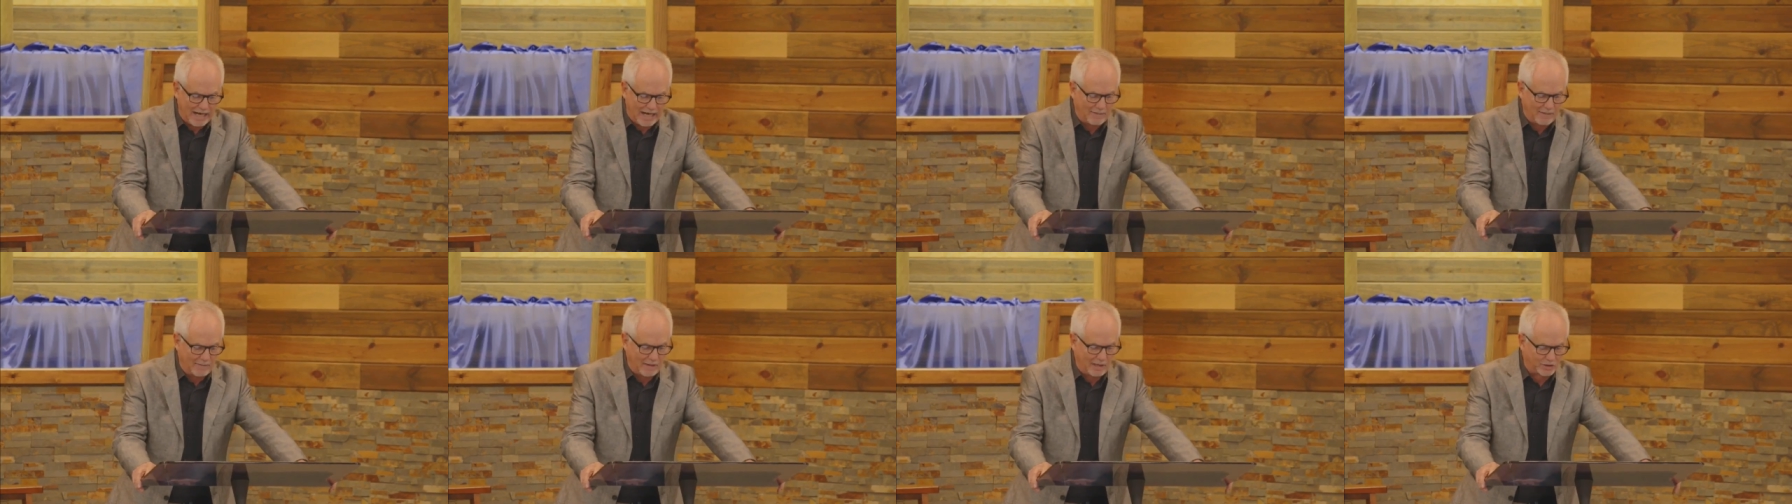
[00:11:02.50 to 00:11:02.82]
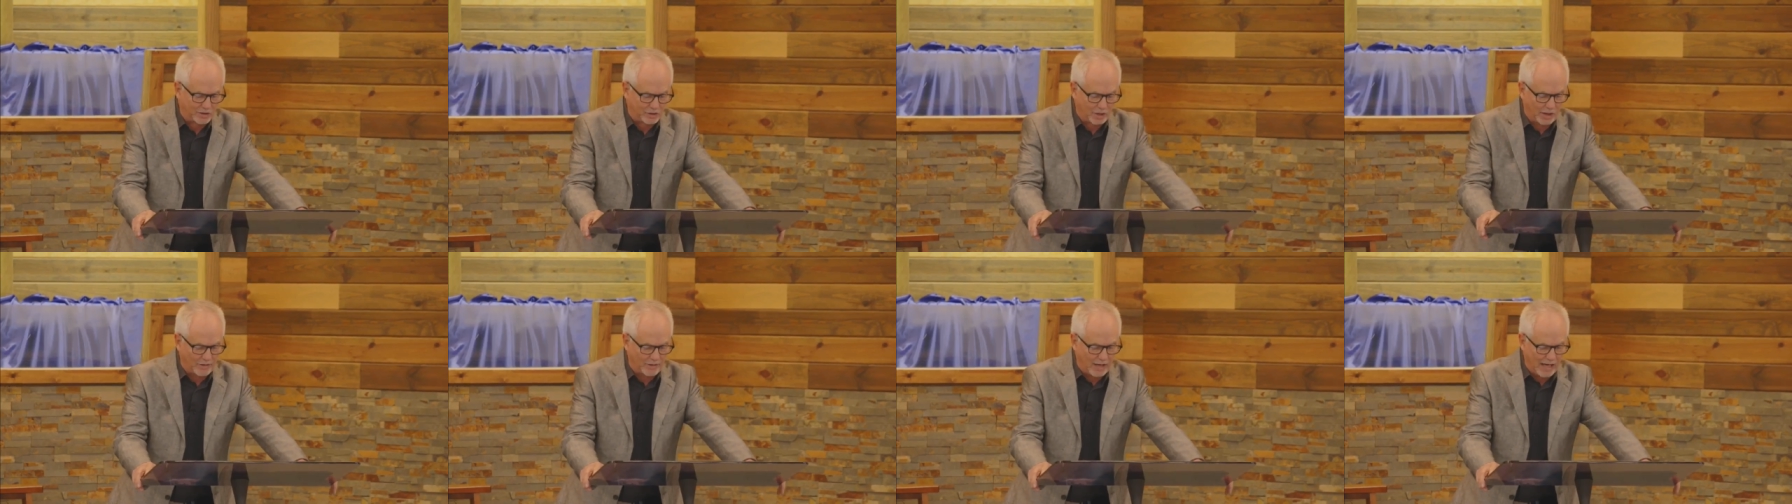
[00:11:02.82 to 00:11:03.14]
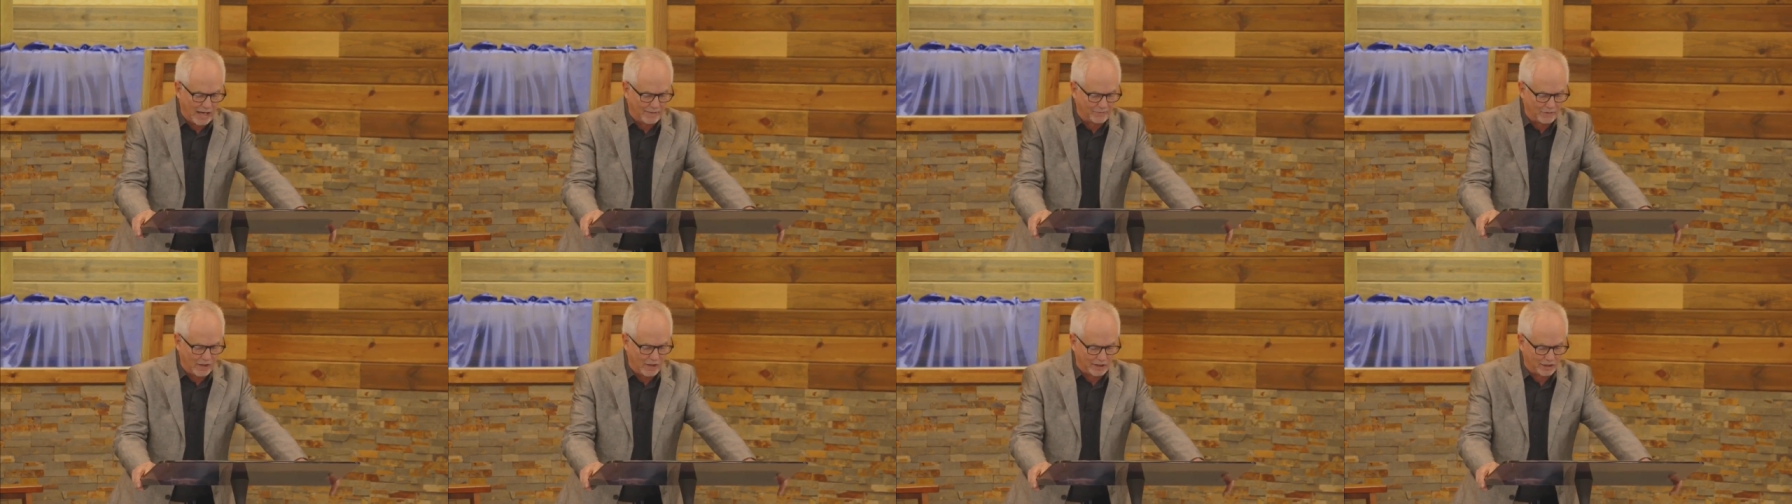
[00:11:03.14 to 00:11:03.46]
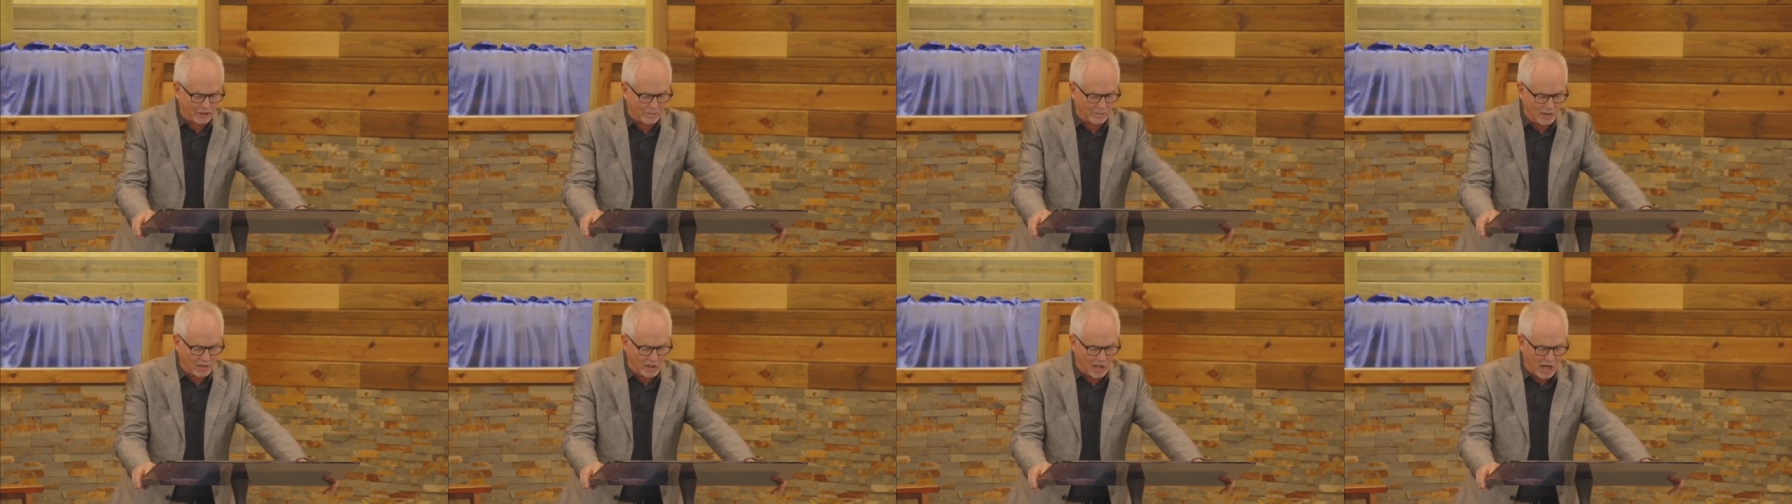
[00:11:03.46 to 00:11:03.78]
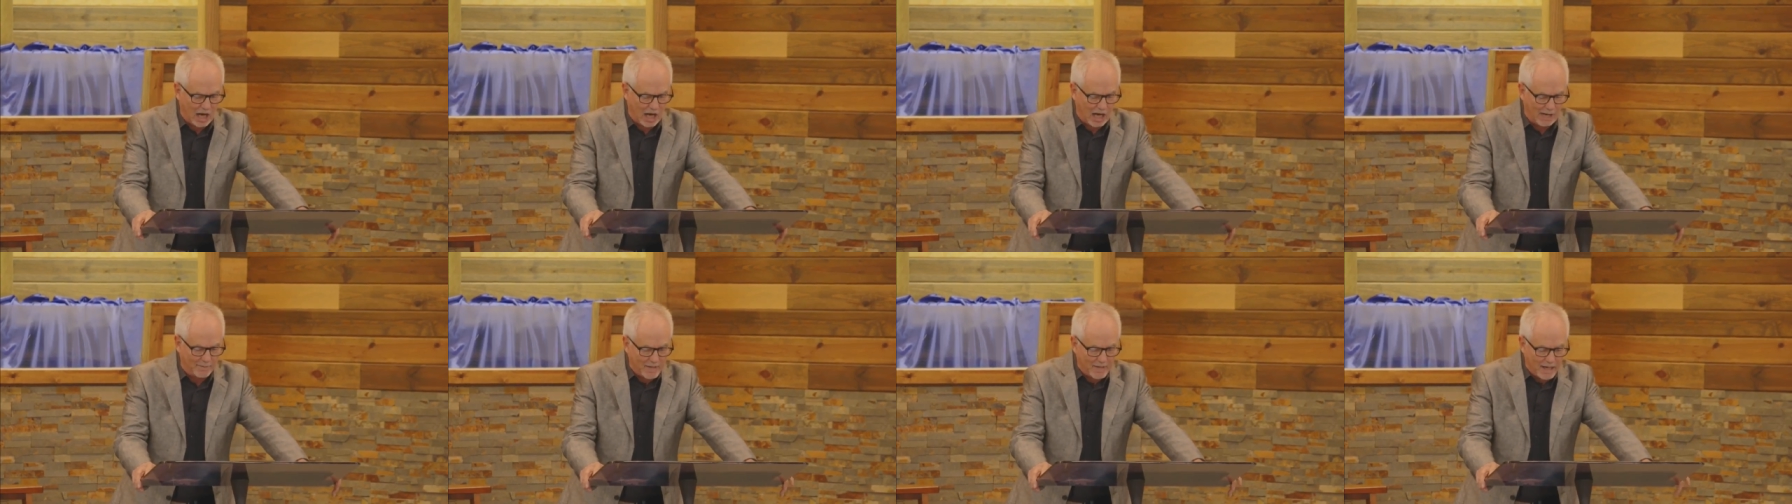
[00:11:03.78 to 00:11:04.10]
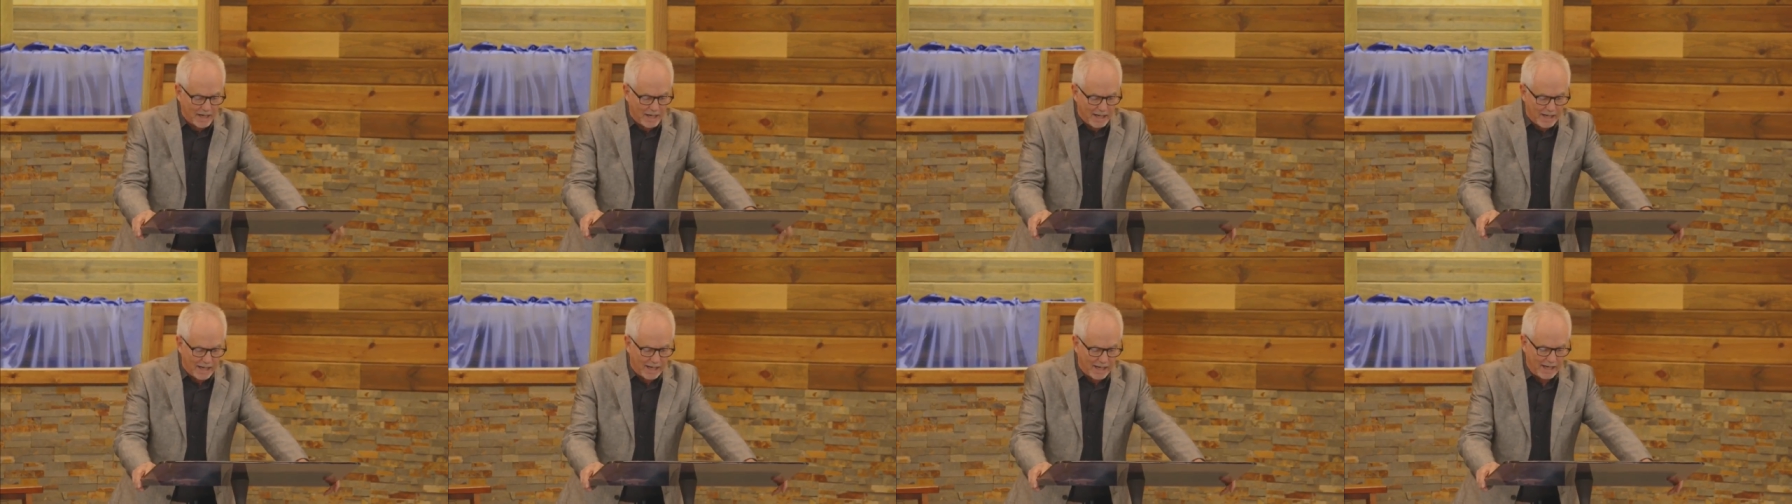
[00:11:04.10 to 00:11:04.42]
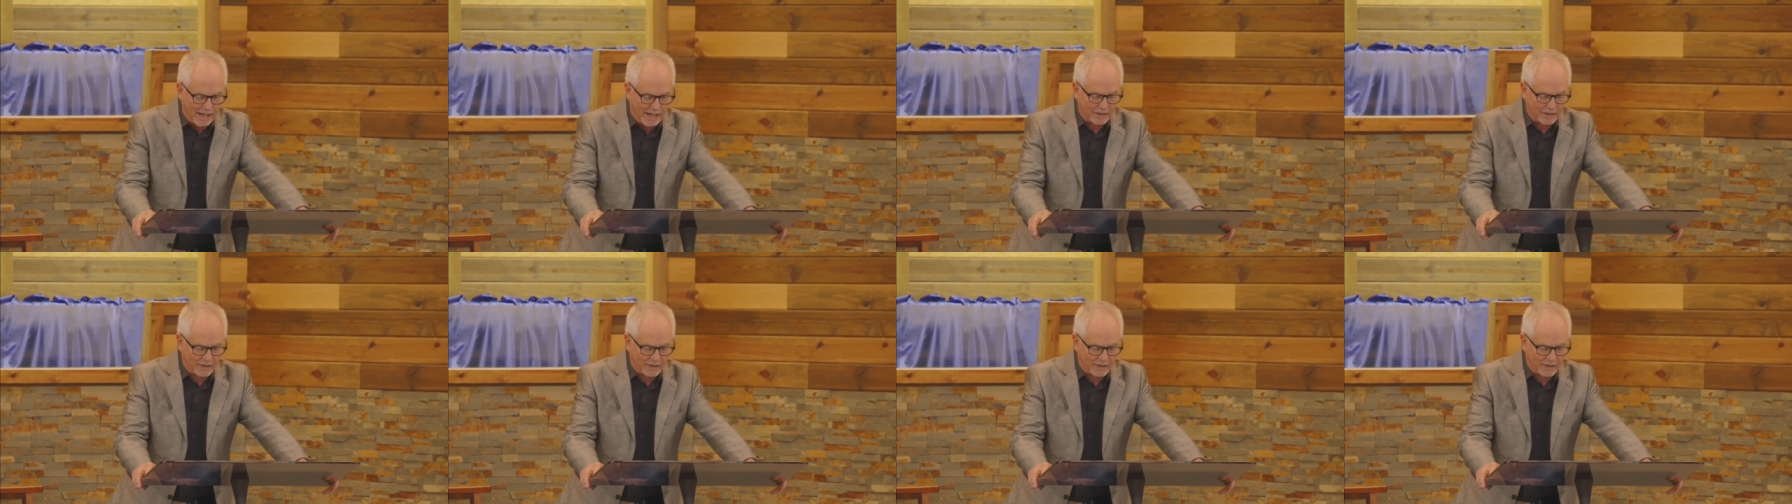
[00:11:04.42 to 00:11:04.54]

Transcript: image of the invisible God. He